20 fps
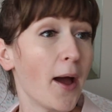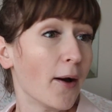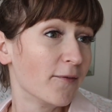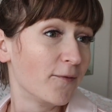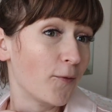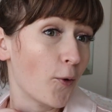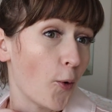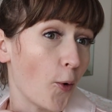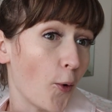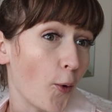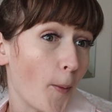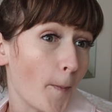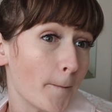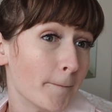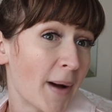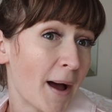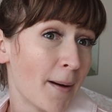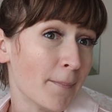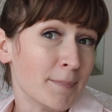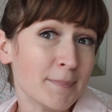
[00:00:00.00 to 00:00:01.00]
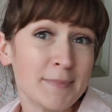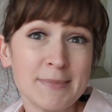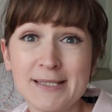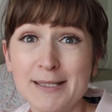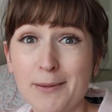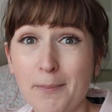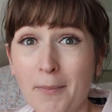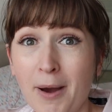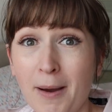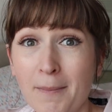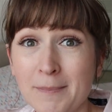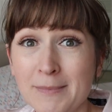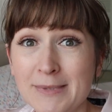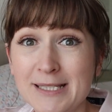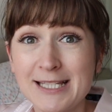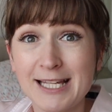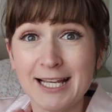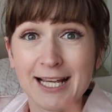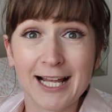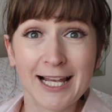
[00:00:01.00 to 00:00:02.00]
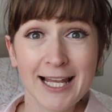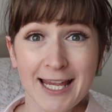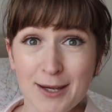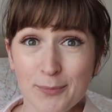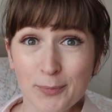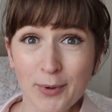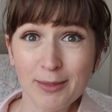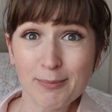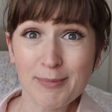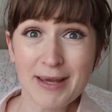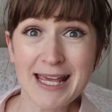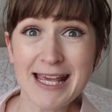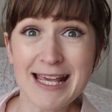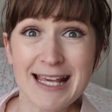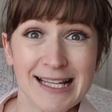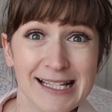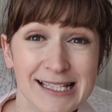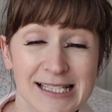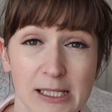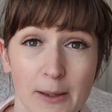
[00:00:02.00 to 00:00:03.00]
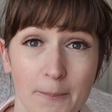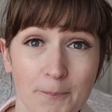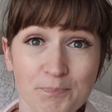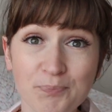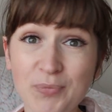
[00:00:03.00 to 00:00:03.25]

for mums clean with me's,